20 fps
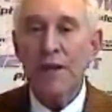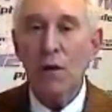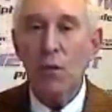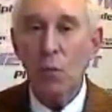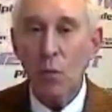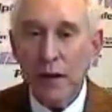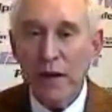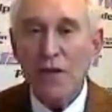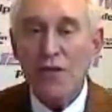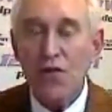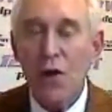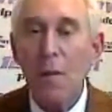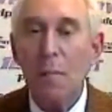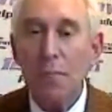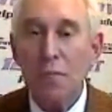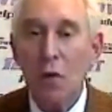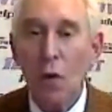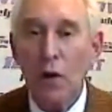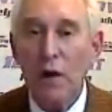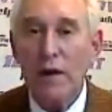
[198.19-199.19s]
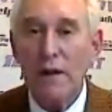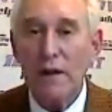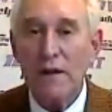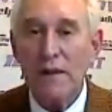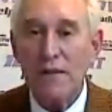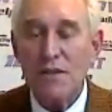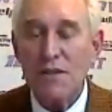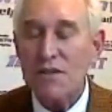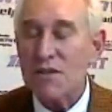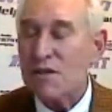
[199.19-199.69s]
that we Trump
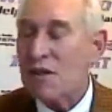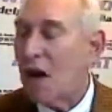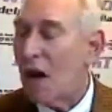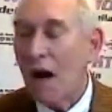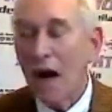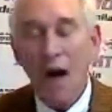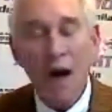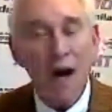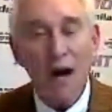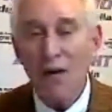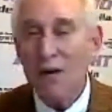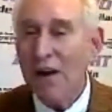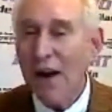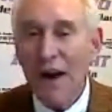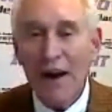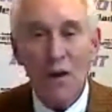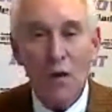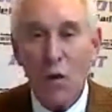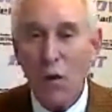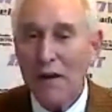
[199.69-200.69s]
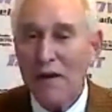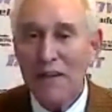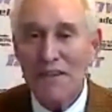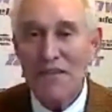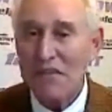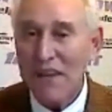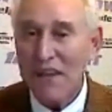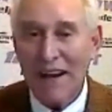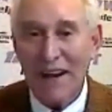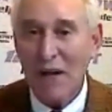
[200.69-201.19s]
loyalists are not going
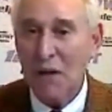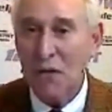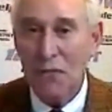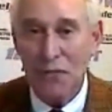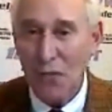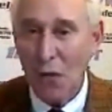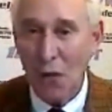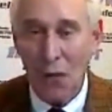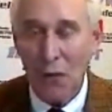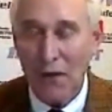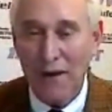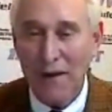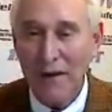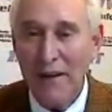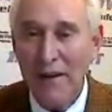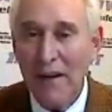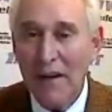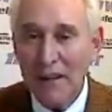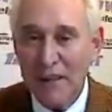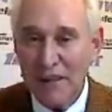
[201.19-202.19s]
to stand for it.